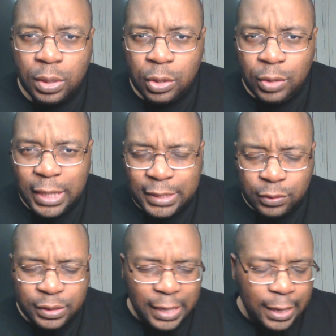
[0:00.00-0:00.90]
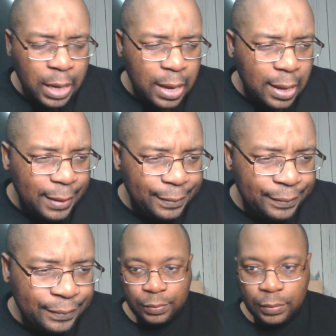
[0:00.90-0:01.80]
You need to stay calm
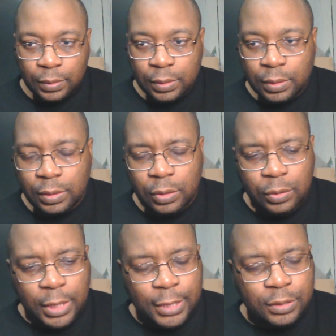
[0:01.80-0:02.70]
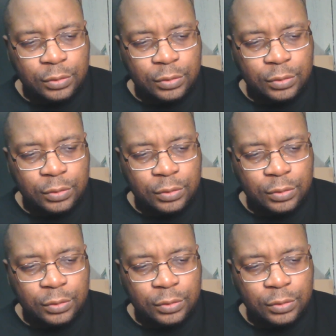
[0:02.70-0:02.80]
you need to